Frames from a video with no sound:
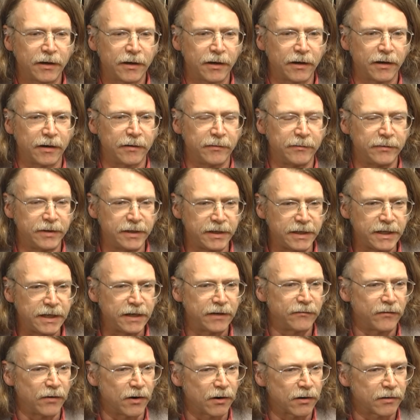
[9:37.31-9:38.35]
um, the
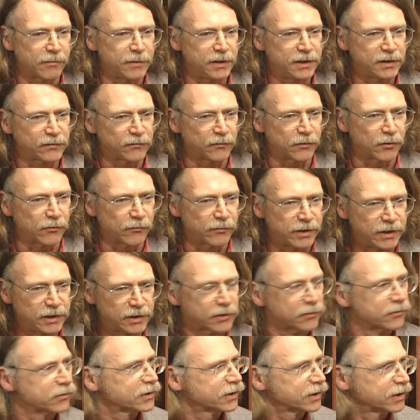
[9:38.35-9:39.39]
need of armies for
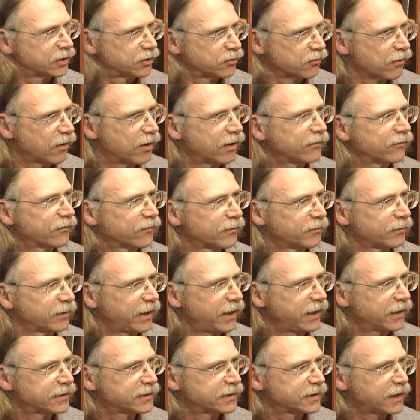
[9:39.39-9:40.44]
resources drawn from
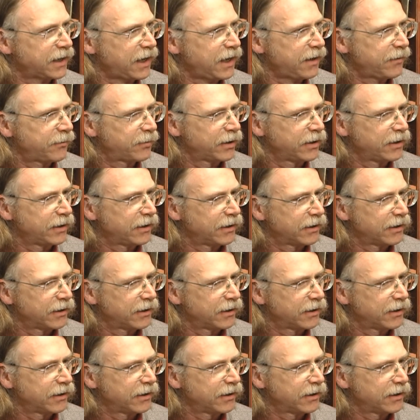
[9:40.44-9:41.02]
landscape.